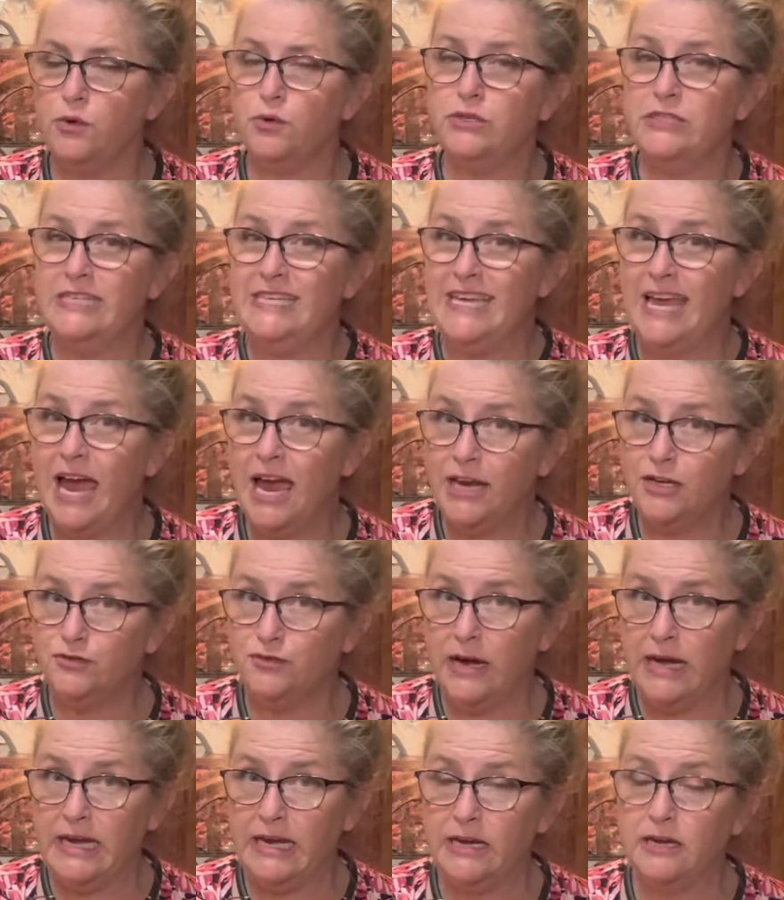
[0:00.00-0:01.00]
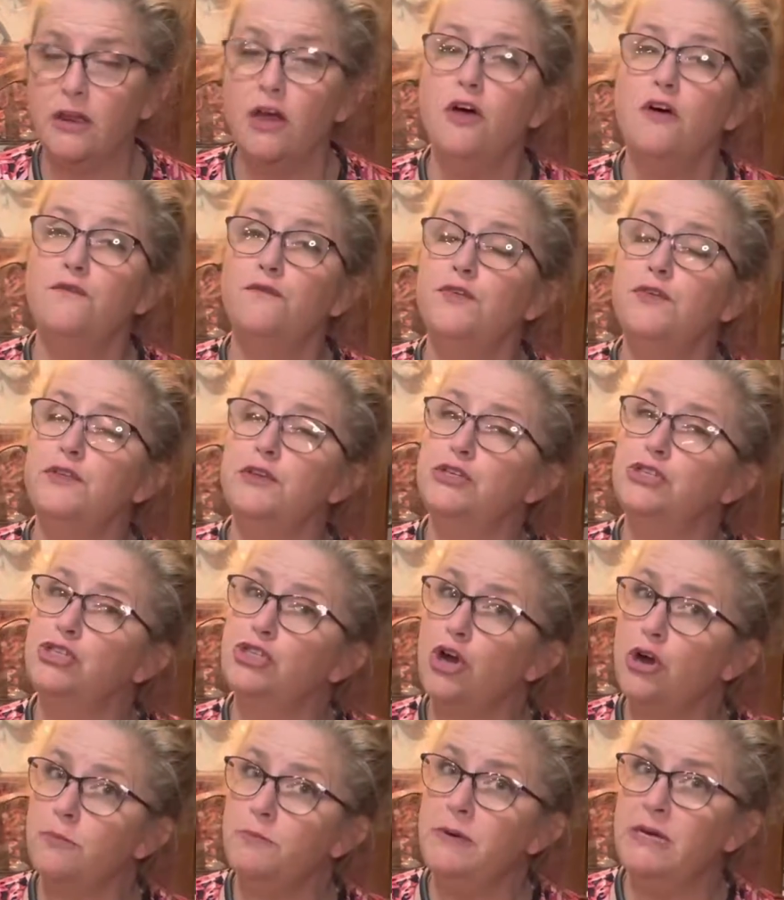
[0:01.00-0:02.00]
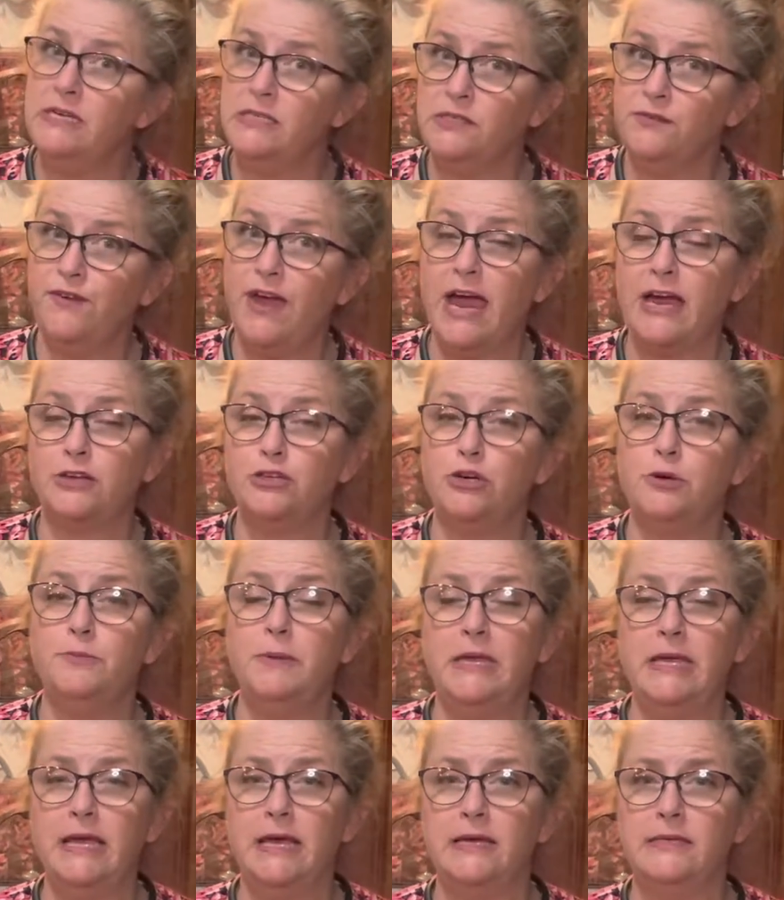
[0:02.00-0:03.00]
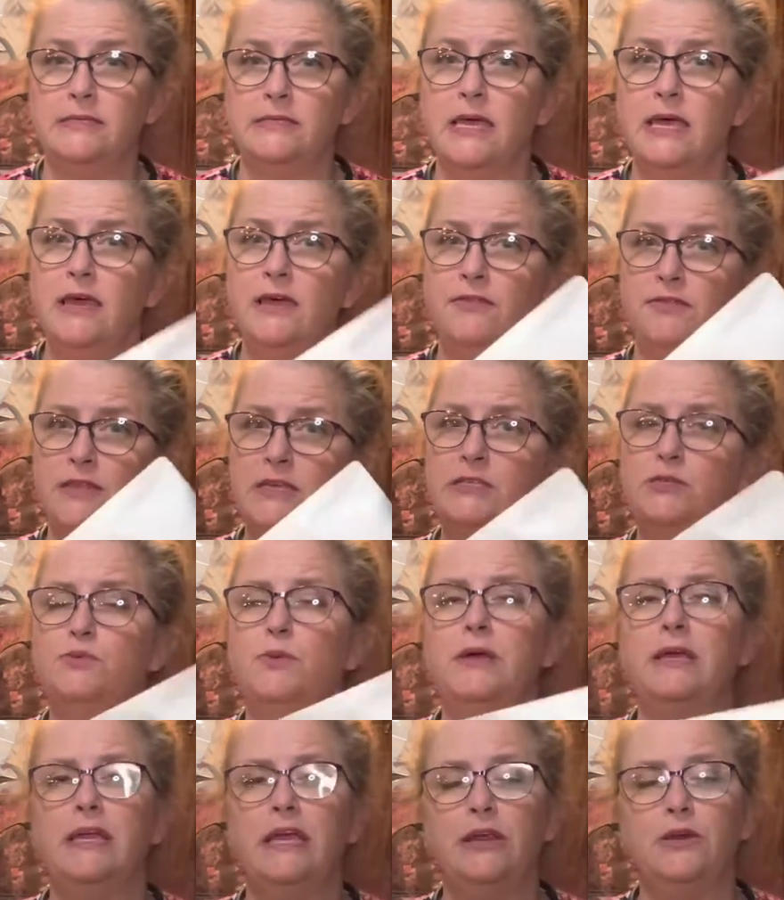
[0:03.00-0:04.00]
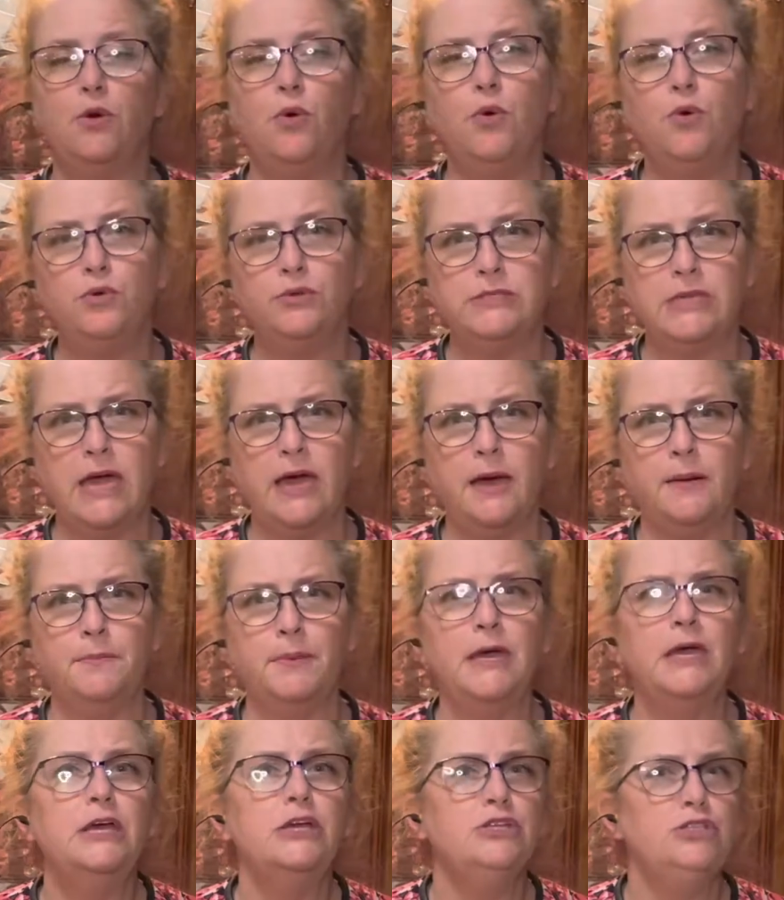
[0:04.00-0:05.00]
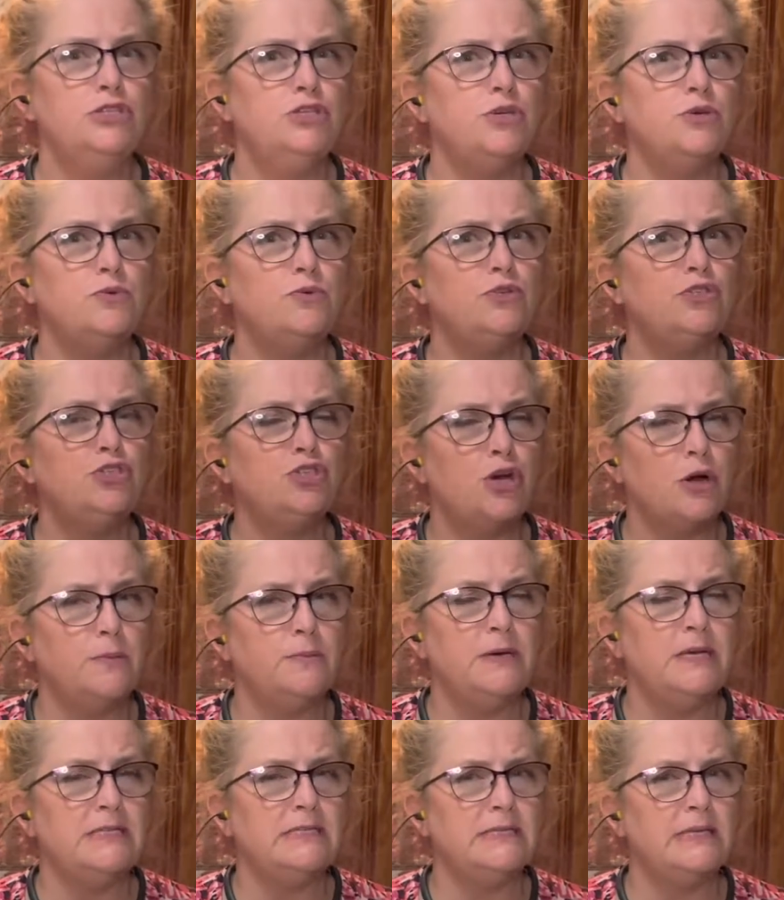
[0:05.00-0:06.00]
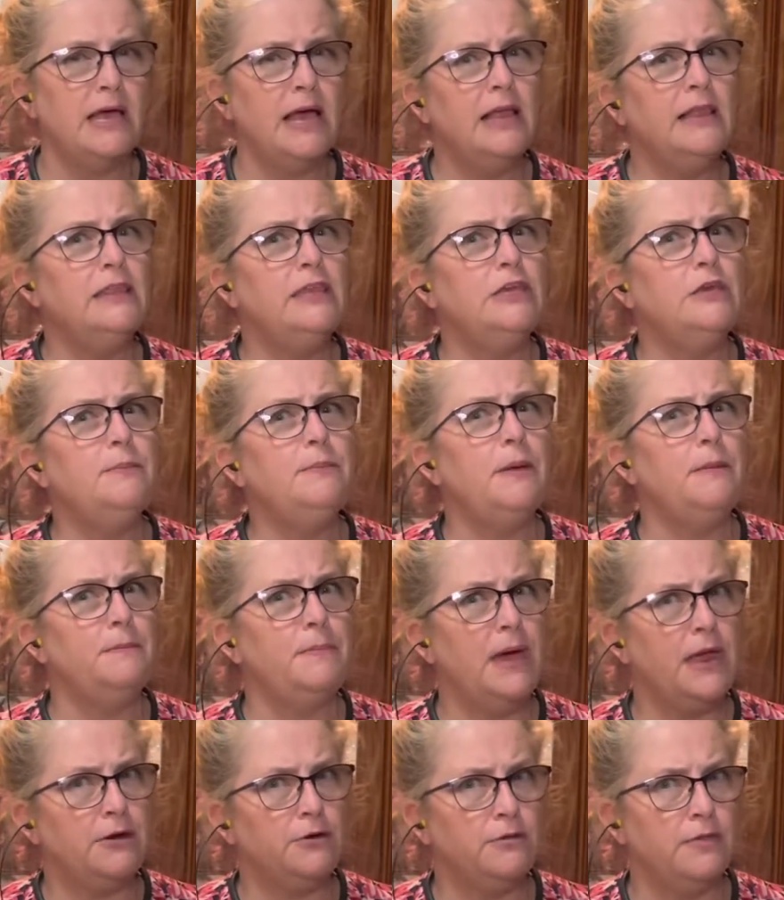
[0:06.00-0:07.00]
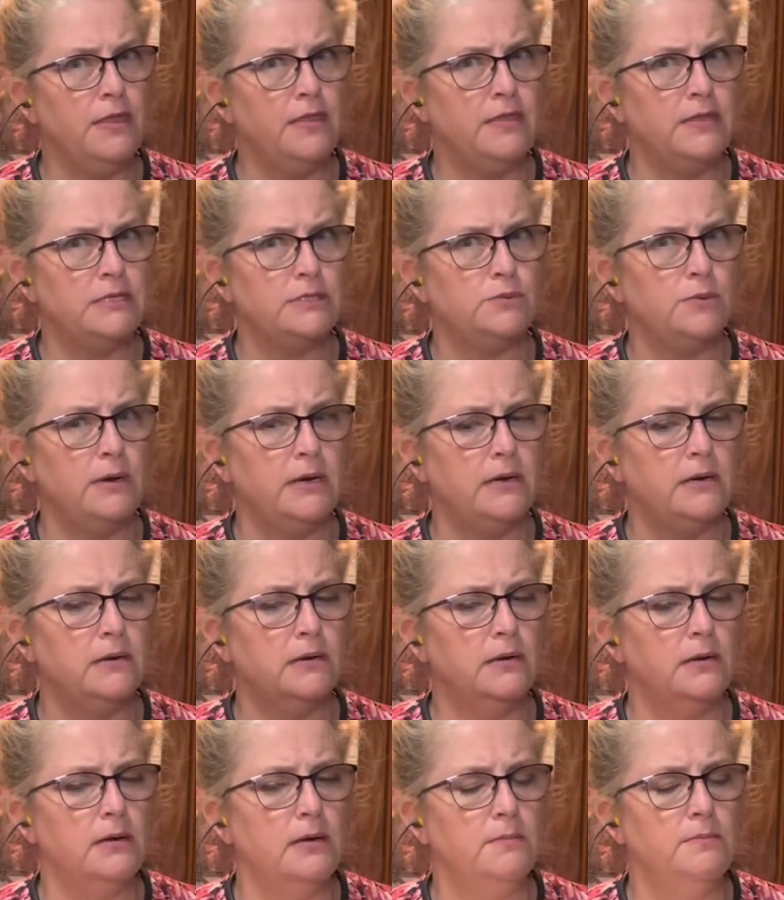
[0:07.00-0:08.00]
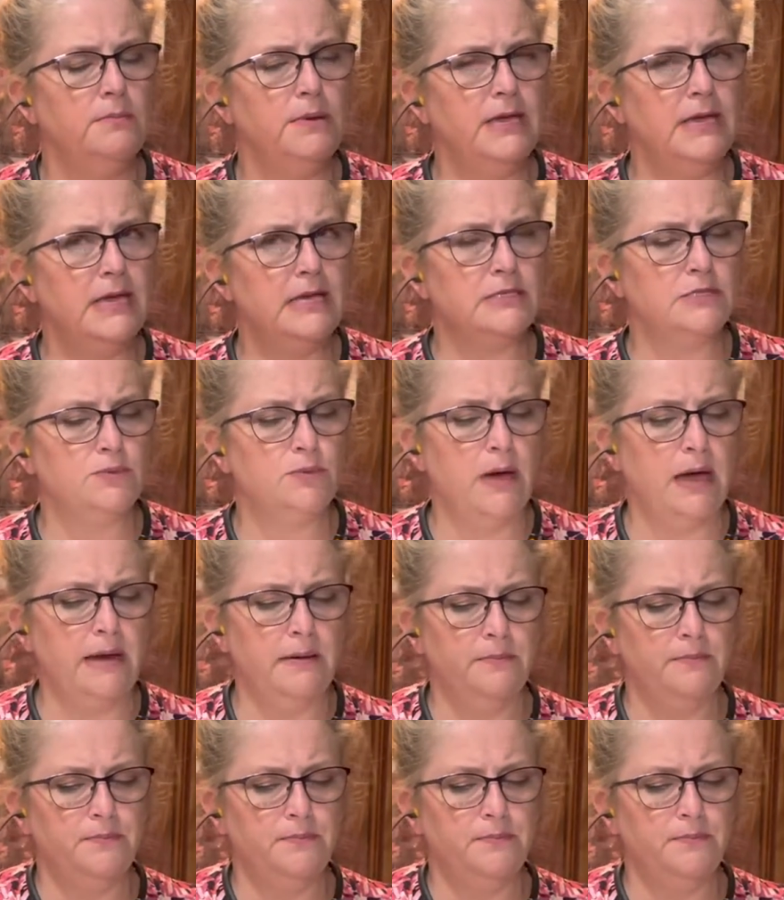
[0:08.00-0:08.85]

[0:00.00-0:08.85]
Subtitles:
or dehydrated for the sharpness factor, because this one can hold up to sharpness a little bit better than this one. But guess what?